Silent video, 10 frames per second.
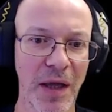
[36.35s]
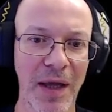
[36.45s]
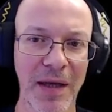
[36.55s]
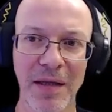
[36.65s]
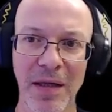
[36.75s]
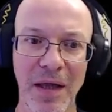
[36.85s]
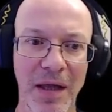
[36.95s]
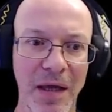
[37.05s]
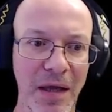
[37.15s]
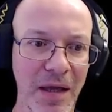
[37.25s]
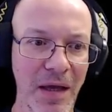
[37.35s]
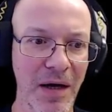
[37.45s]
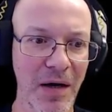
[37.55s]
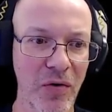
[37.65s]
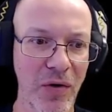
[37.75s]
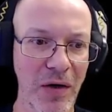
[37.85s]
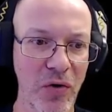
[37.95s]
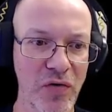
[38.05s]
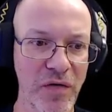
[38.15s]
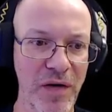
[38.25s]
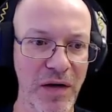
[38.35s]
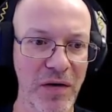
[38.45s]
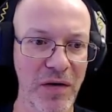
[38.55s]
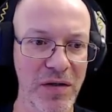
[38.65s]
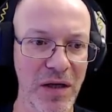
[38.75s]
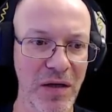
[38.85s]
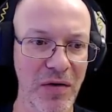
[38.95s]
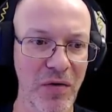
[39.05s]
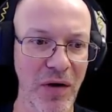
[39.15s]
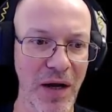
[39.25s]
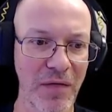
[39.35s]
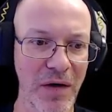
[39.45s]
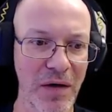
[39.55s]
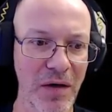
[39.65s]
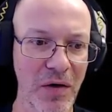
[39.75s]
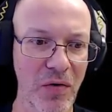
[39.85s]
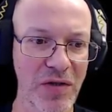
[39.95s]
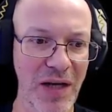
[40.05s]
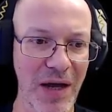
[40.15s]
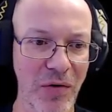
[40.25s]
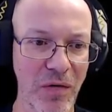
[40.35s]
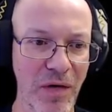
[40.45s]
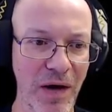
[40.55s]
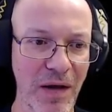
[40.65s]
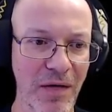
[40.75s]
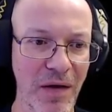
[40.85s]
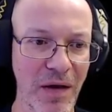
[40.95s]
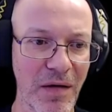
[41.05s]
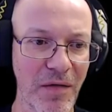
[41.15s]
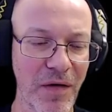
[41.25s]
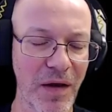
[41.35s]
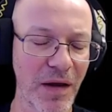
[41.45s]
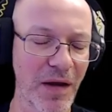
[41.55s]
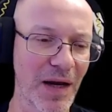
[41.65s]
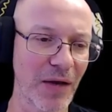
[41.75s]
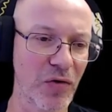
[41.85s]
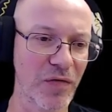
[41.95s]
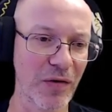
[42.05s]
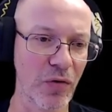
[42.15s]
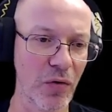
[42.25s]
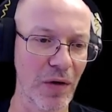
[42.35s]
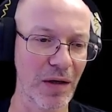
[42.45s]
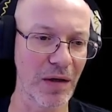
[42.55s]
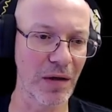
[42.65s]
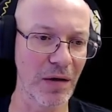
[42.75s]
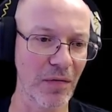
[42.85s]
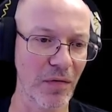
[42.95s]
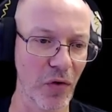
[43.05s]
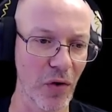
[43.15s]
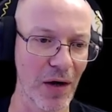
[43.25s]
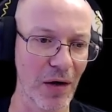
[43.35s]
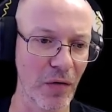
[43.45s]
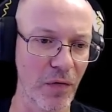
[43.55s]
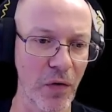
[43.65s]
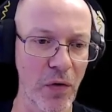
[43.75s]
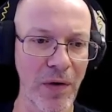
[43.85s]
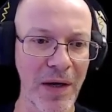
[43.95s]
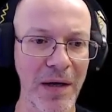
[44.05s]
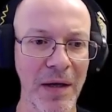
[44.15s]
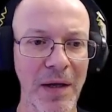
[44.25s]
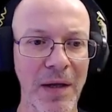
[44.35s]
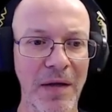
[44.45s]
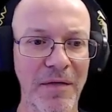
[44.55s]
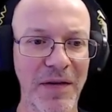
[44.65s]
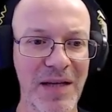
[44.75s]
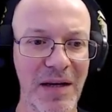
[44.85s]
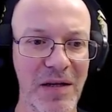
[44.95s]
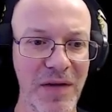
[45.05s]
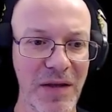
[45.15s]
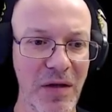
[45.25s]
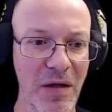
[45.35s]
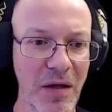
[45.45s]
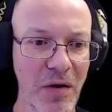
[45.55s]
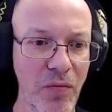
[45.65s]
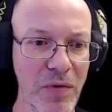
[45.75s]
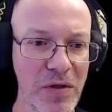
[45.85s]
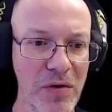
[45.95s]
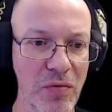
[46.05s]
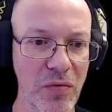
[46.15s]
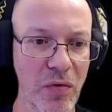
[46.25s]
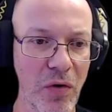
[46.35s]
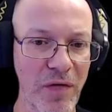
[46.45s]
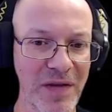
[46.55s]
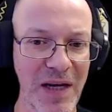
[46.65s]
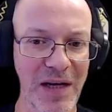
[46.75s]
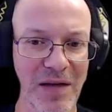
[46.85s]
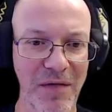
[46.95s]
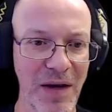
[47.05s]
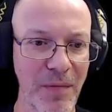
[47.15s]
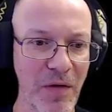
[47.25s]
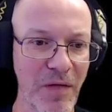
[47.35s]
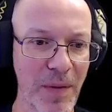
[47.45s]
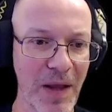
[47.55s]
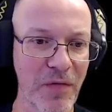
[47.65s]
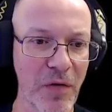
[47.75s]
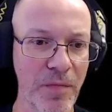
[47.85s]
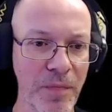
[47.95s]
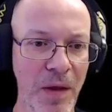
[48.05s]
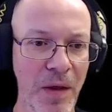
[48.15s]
And here, you can use the filters, and you can either, check out the creators that you are already following, the channels that you wish to, all the channels available in the platform.